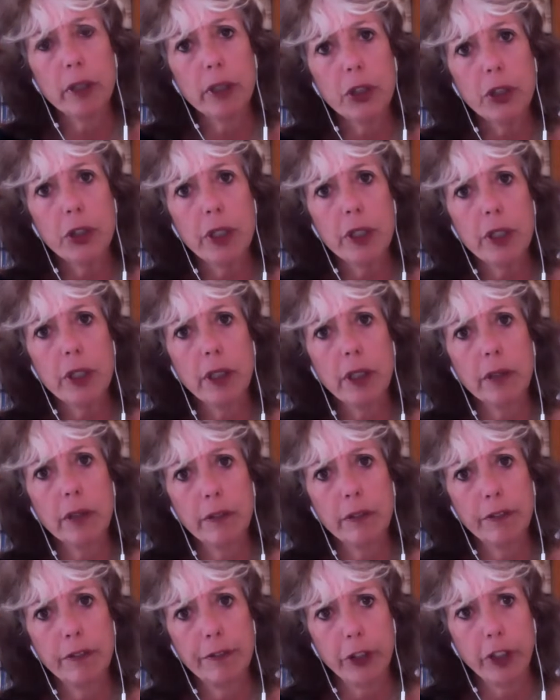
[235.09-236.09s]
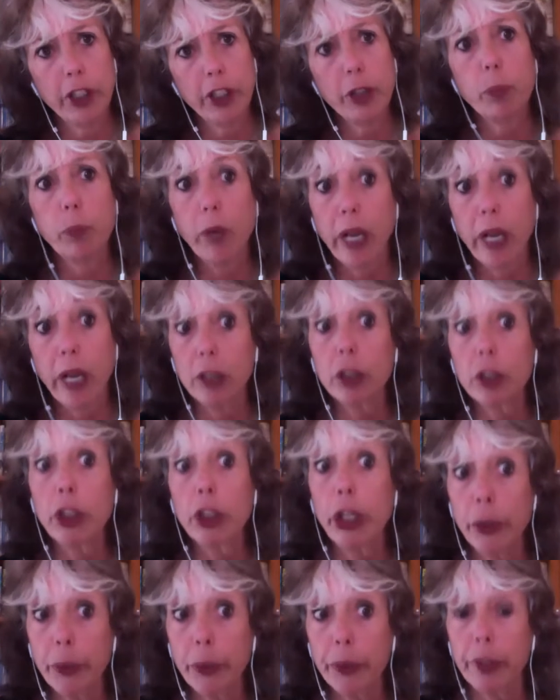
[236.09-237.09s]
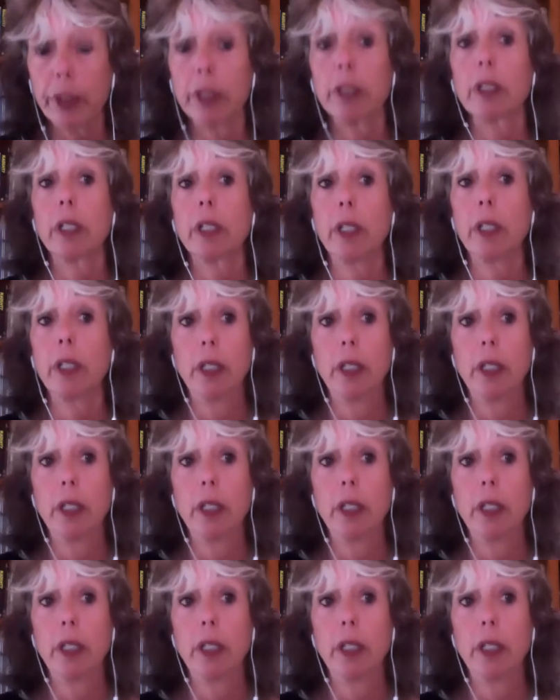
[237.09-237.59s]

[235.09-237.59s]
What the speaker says: She's a fairly well-noted